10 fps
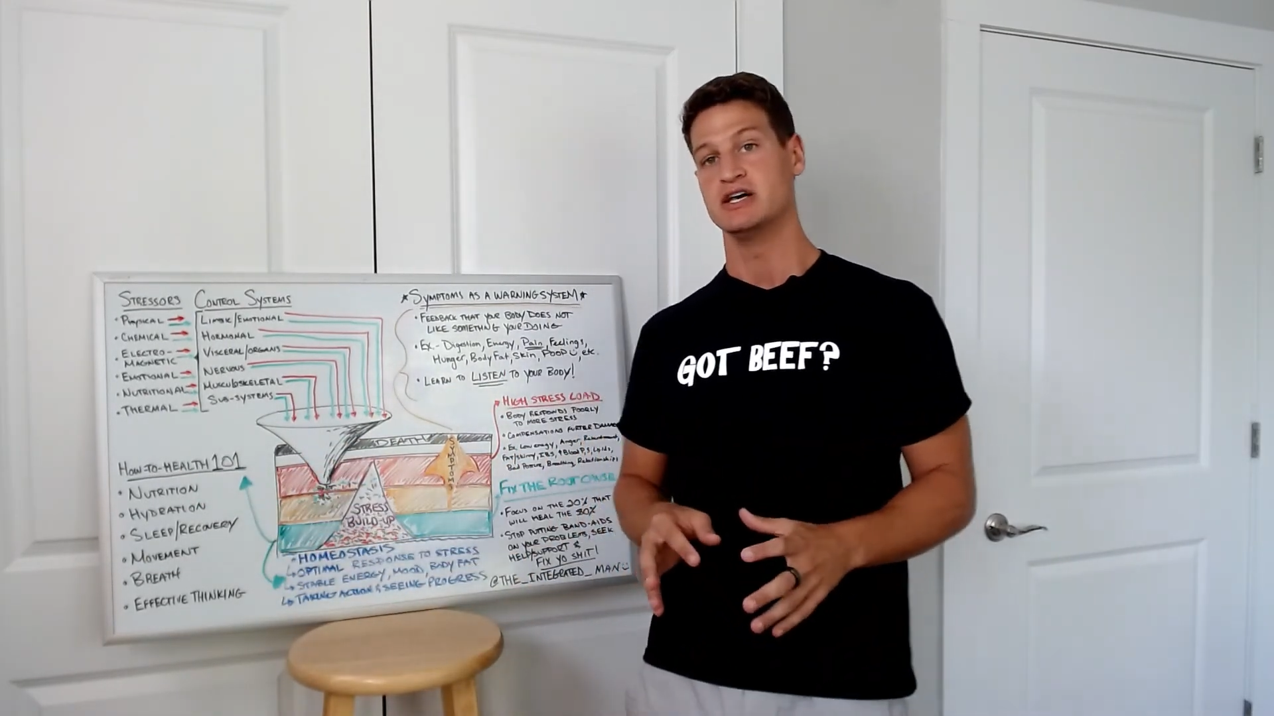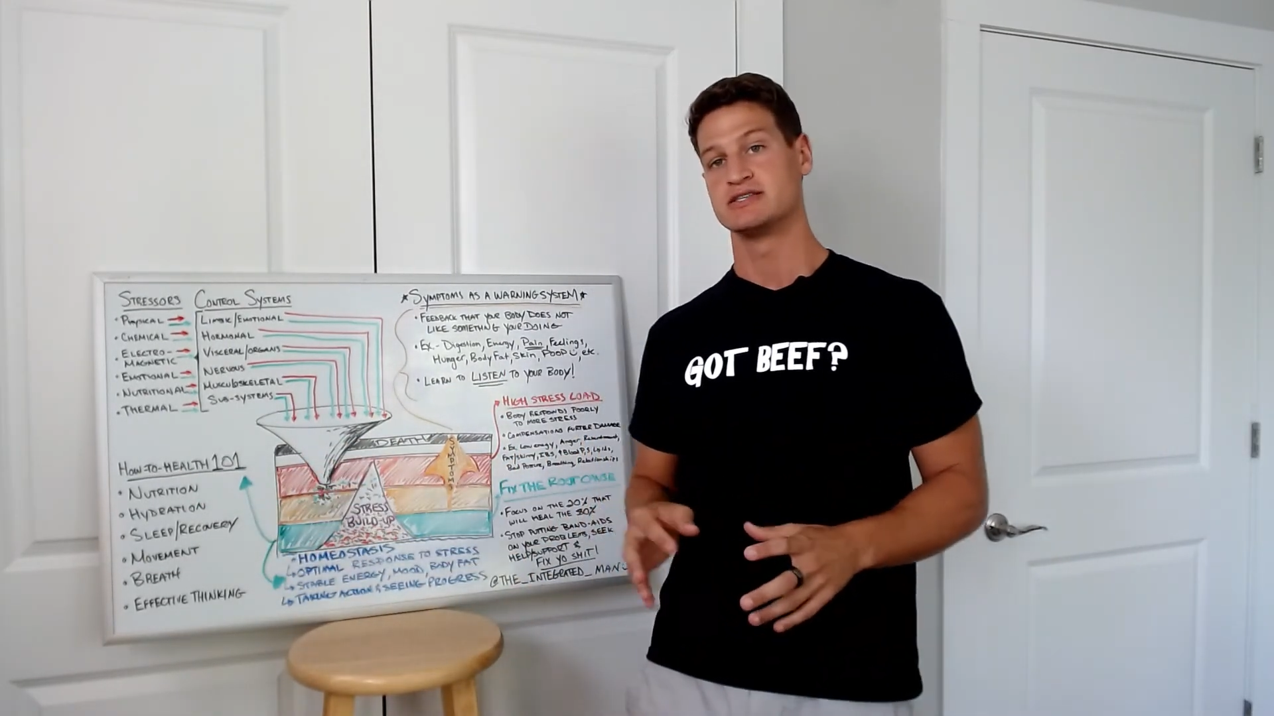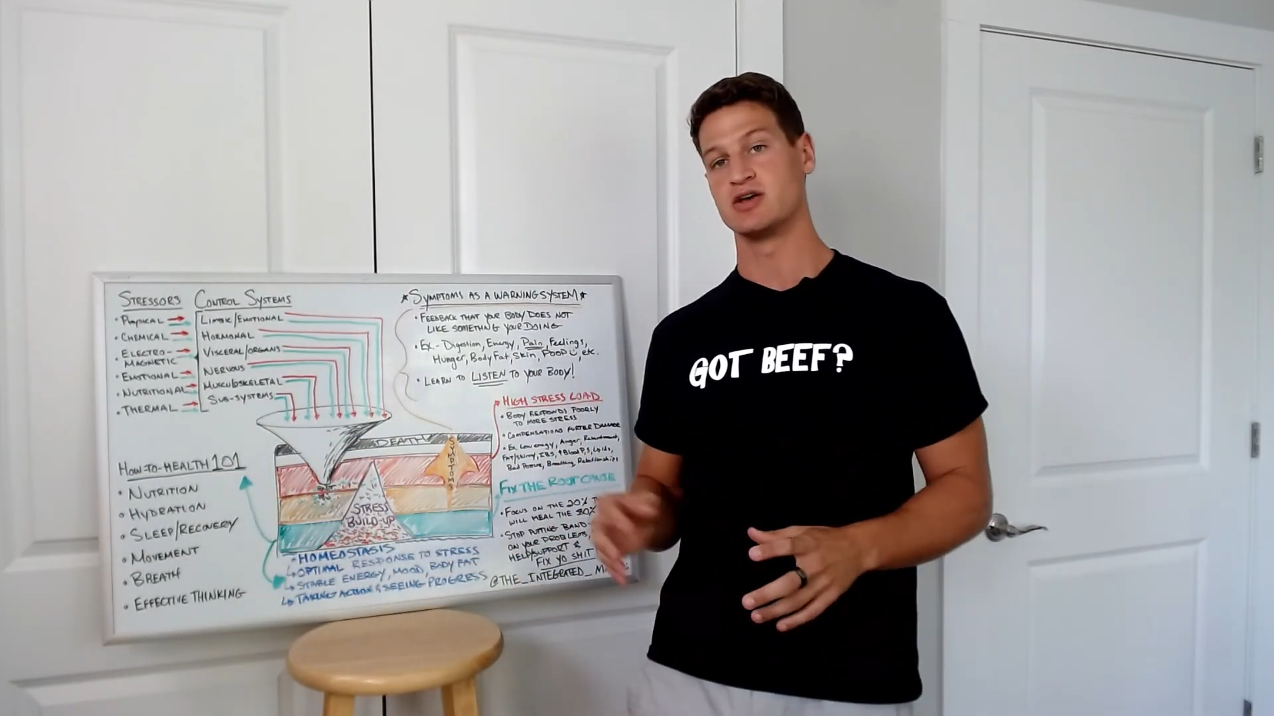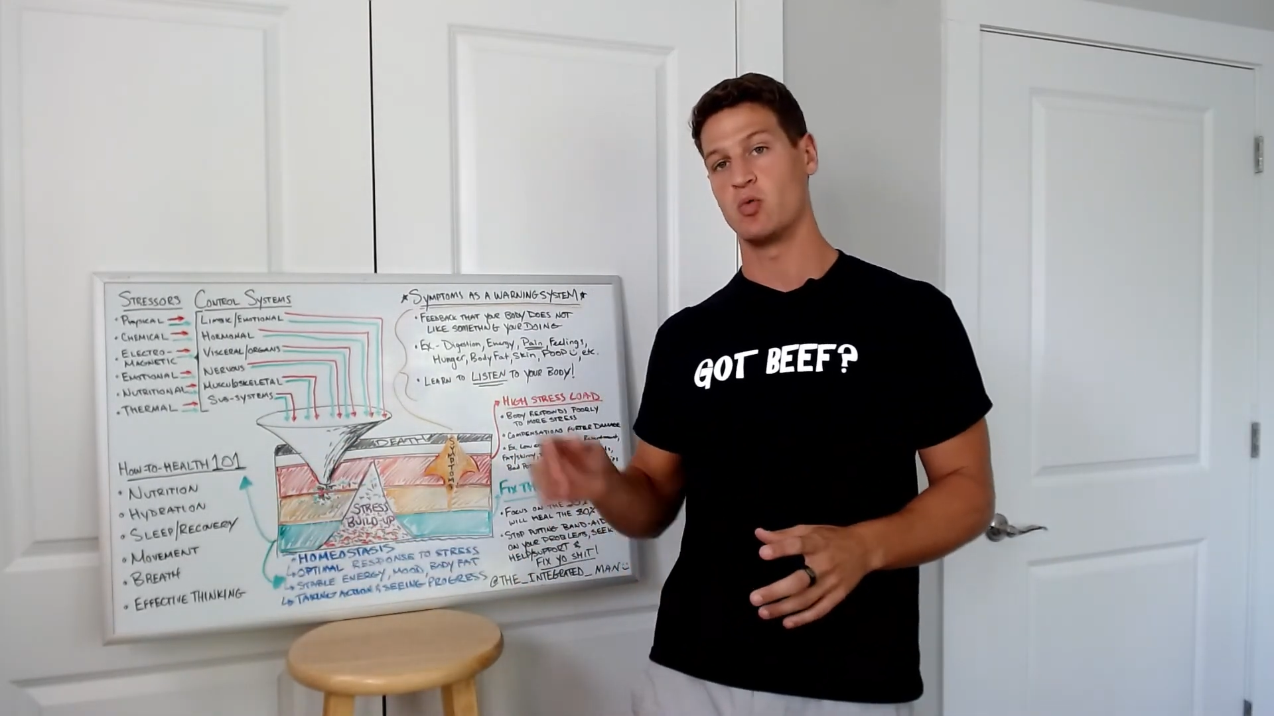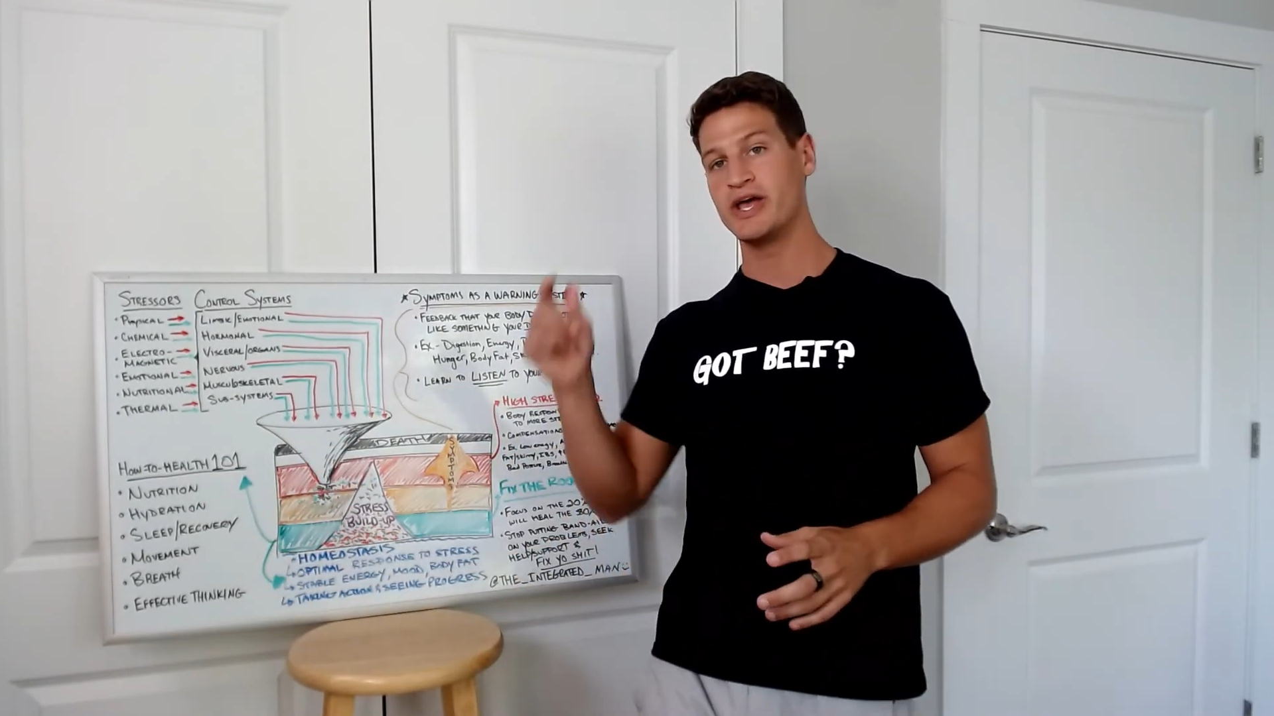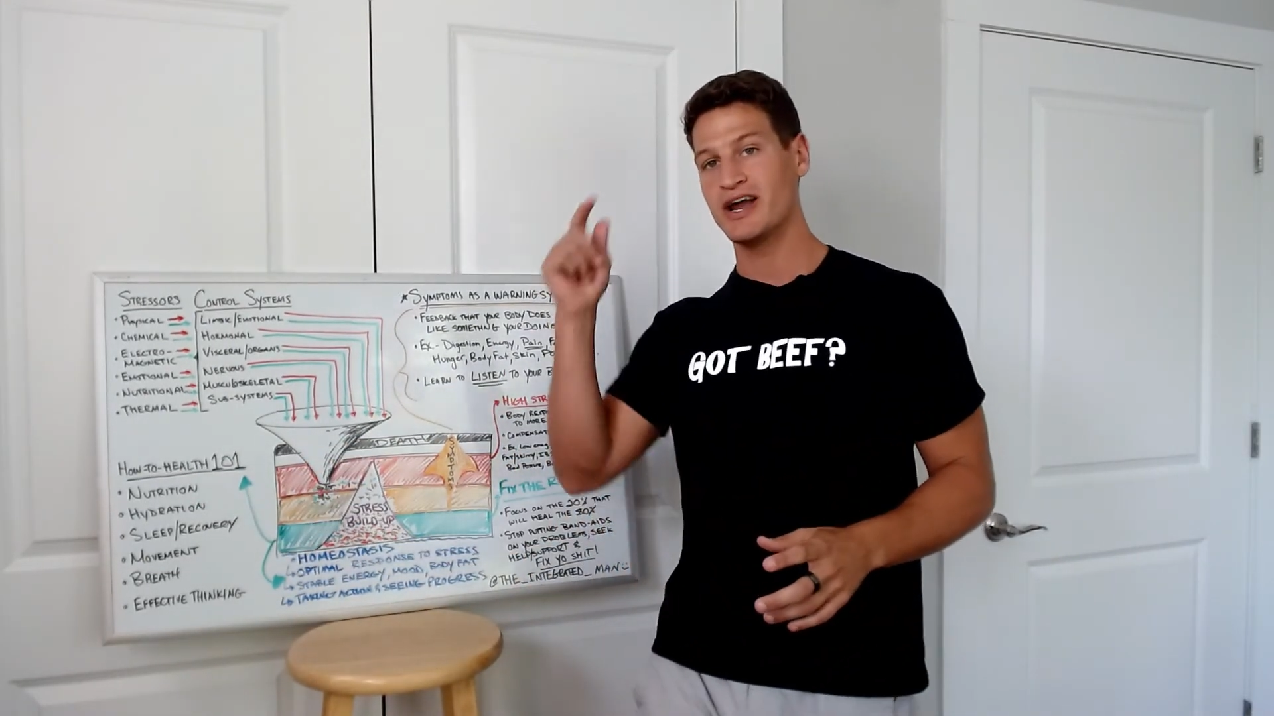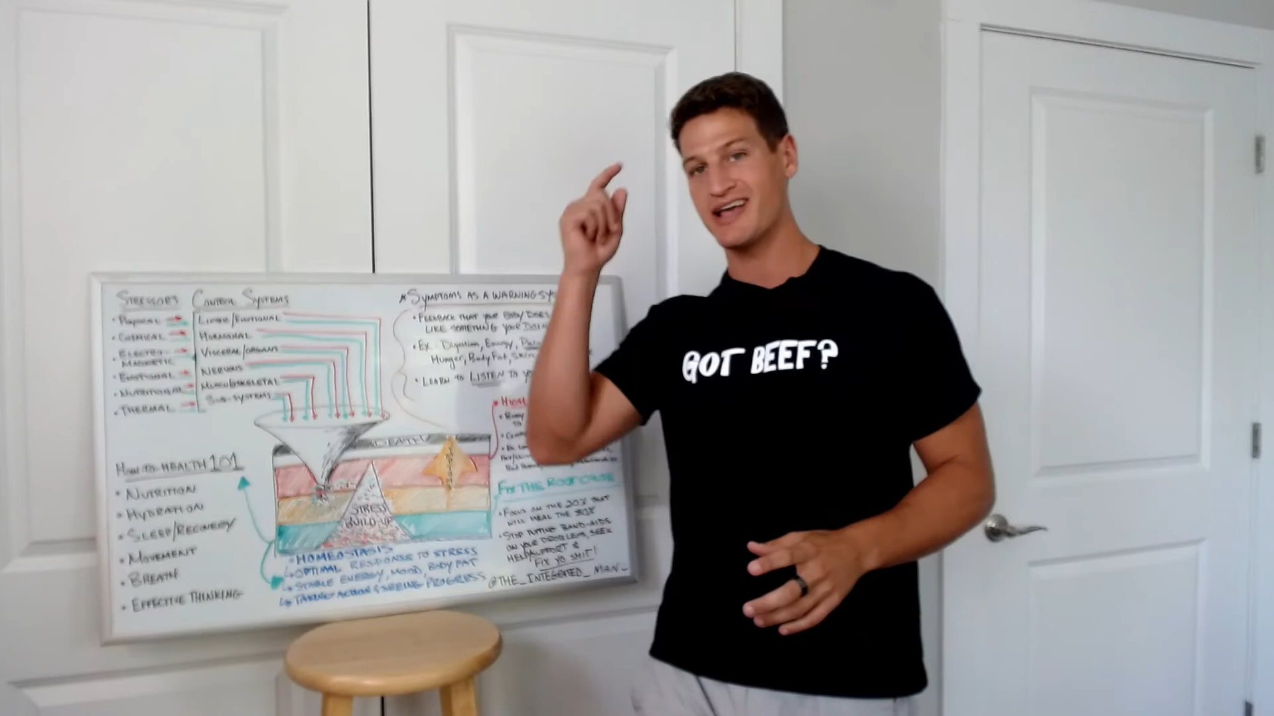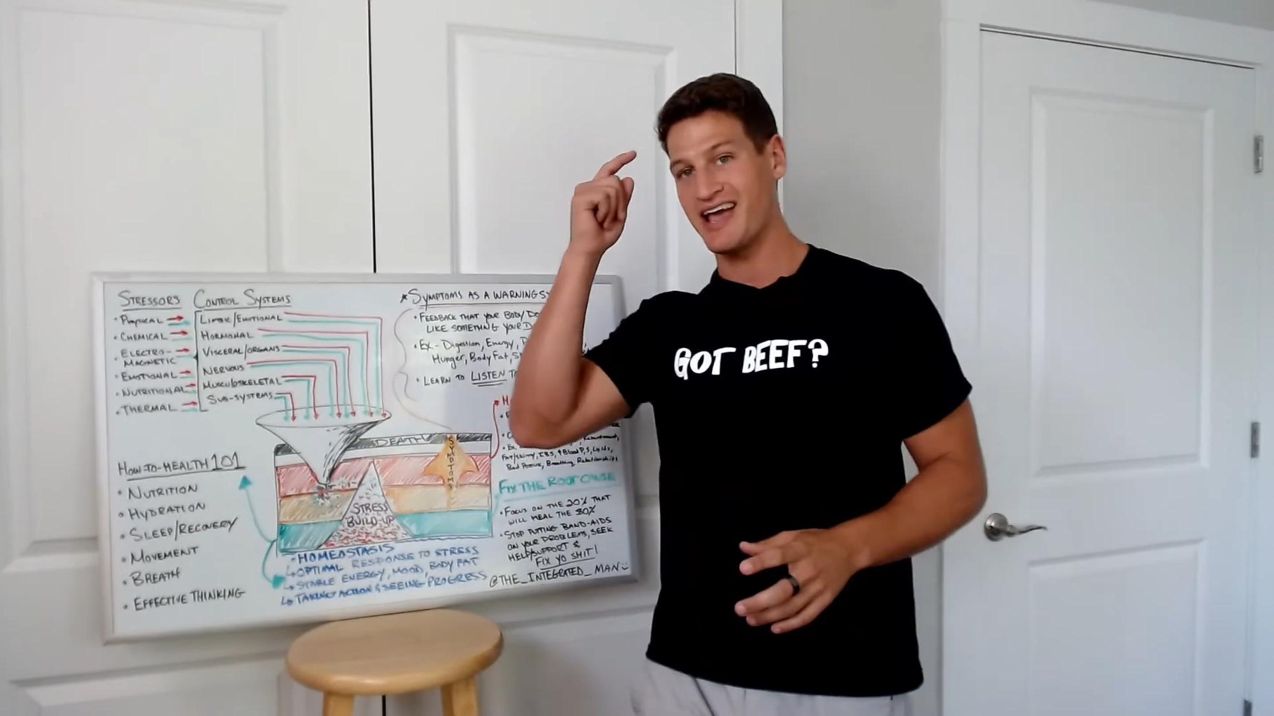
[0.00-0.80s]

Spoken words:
So we got to